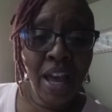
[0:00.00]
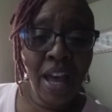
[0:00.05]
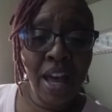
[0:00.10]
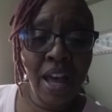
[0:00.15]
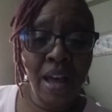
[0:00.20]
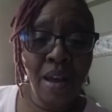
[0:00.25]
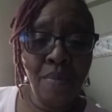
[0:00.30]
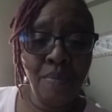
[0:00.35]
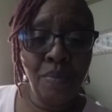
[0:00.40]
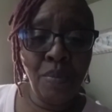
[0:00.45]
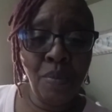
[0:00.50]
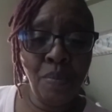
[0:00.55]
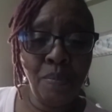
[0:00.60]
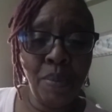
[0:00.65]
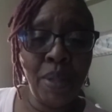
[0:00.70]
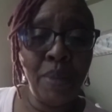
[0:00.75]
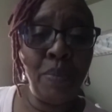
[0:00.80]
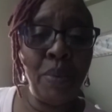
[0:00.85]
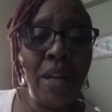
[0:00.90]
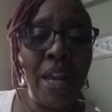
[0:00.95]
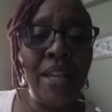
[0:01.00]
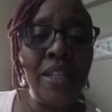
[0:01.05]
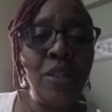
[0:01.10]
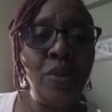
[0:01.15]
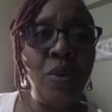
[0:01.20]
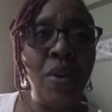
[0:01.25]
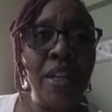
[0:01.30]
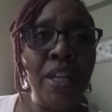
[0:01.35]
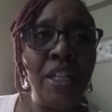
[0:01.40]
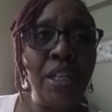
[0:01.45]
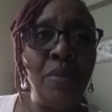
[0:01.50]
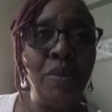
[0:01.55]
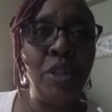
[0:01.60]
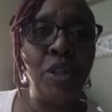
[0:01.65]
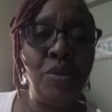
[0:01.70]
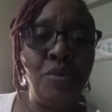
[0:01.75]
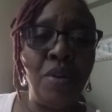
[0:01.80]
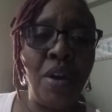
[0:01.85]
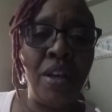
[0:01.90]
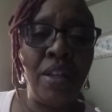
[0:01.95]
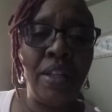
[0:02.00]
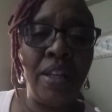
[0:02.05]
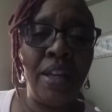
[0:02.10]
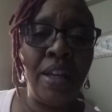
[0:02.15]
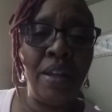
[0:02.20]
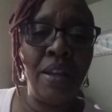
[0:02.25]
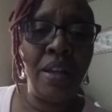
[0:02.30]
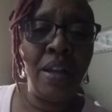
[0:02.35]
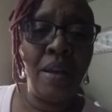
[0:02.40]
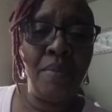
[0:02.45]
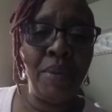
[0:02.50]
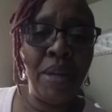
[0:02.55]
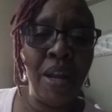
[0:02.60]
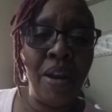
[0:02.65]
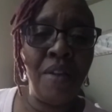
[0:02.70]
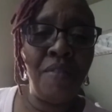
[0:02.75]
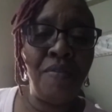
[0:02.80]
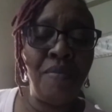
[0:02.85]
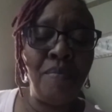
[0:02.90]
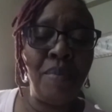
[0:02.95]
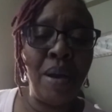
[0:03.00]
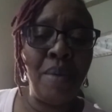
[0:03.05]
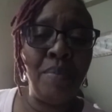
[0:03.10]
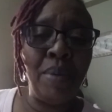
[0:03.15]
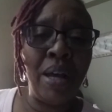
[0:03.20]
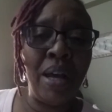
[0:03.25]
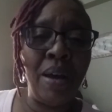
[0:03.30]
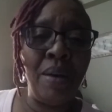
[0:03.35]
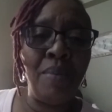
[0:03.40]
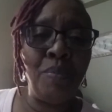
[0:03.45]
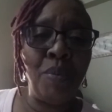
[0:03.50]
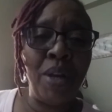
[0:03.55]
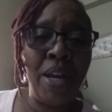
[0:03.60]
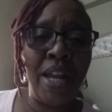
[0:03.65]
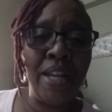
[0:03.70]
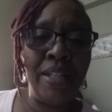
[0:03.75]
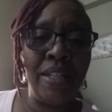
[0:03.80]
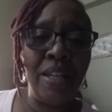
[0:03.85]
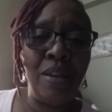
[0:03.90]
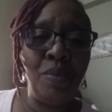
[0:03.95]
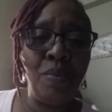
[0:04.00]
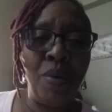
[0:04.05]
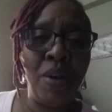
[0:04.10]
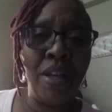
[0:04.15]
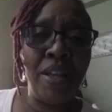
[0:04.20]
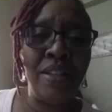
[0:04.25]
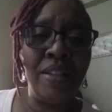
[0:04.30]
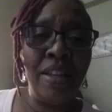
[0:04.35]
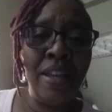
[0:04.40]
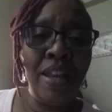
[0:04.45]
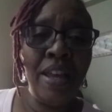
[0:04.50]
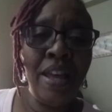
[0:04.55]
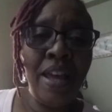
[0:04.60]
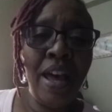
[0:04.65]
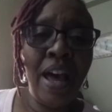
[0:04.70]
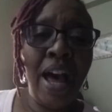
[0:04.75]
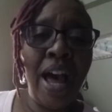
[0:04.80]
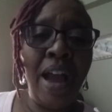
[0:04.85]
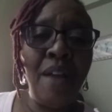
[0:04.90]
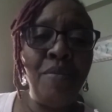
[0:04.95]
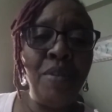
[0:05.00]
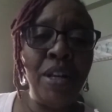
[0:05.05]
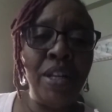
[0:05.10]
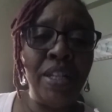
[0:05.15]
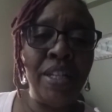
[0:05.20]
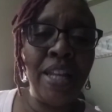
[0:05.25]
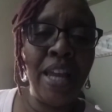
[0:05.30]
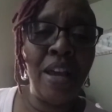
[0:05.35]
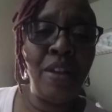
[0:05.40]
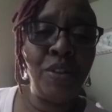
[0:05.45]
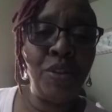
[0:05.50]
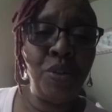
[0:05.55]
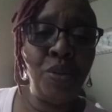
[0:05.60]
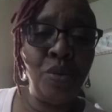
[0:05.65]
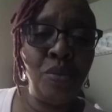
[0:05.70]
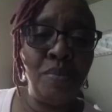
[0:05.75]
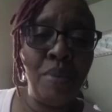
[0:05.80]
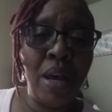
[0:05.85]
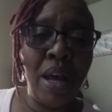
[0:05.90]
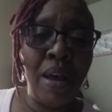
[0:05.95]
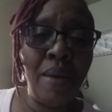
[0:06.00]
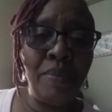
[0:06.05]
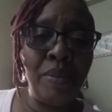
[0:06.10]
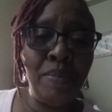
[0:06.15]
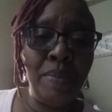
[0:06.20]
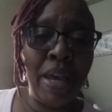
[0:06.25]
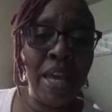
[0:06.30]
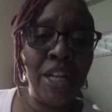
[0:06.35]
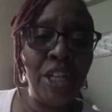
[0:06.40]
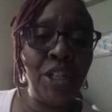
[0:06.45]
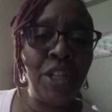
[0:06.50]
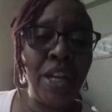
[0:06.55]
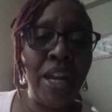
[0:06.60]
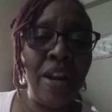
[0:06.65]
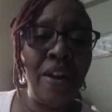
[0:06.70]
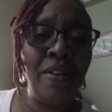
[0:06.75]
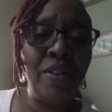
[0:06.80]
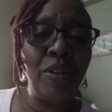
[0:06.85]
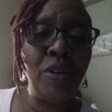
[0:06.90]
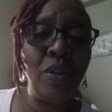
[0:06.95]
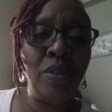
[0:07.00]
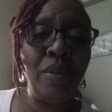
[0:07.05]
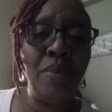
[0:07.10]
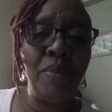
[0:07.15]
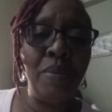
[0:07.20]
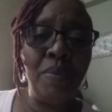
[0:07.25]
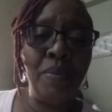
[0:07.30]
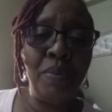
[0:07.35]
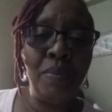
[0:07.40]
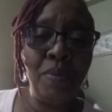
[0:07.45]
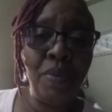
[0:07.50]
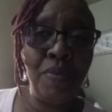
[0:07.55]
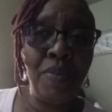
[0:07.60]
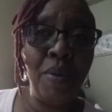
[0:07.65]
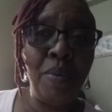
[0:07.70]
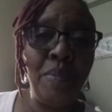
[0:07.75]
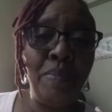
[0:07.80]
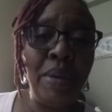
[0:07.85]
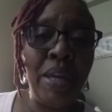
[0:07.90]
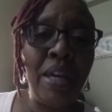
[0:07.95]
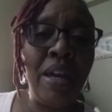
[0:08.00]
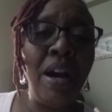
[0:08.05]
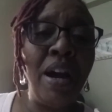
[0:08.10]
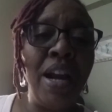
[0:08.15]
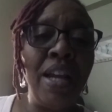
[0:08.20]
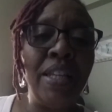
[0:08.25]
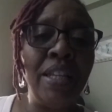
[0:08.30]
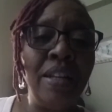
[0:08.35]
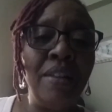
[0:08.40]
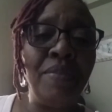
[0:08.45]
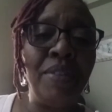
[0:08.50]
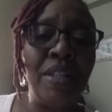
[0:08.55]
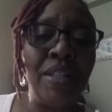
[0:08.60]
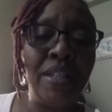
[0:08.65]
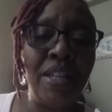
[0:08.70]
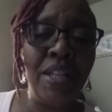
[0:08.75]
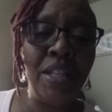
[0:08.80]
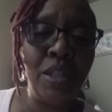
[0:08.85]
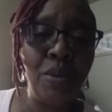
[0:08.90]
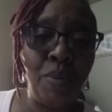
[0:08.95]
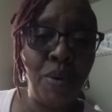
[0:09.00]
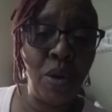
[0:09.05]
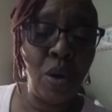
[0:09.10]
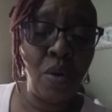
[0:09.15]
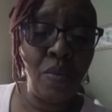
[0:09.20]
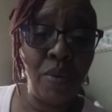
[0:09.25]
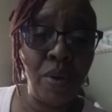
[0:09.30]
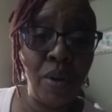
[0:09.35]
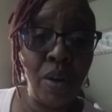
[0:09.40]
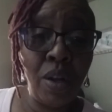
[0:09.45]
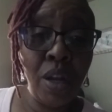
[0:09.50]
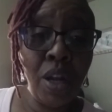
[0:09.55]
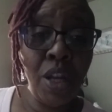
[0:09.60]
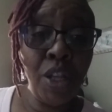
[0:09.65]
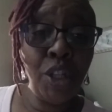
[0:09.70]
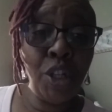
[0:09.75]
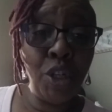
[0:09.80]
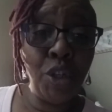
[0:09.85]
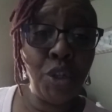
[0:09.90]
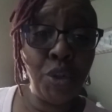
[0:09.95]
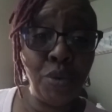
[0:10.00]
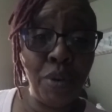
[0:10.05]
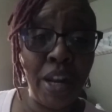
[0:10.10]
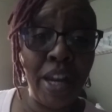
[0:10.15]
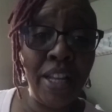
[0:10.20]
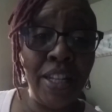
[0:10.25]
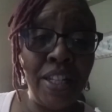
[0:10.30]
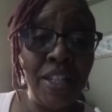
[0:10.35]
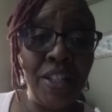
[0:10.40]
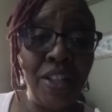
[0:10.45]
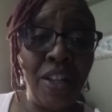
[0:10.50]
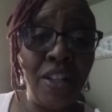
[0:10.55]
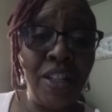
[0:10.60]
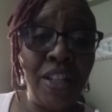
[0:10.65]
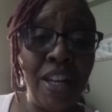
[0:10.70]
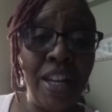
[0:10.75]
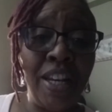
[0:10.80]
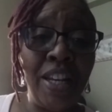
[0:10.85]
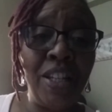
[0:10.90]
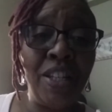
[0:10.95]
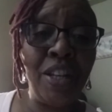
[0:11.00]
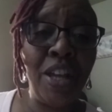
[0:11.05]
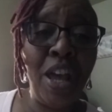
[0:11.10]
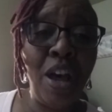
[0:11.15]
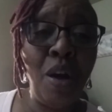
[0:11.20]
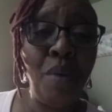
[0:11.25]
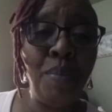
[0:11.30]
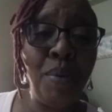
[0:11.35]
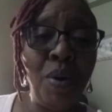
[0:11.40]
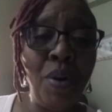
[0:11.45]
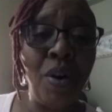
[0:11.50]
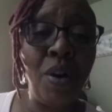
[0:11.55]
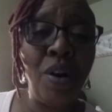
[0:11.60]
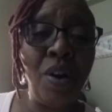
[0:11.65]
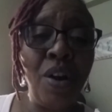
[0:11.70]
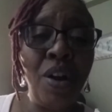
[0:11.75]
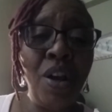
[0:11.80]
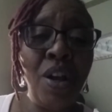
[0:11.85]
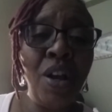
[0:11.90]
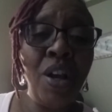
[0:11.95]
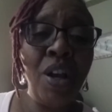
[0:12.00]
but when I saw that she was struggling caring for my mom, what I did was I reached out to Mom's Managed Care and told them if they would be kind enough to send someone over to train this young lady to help her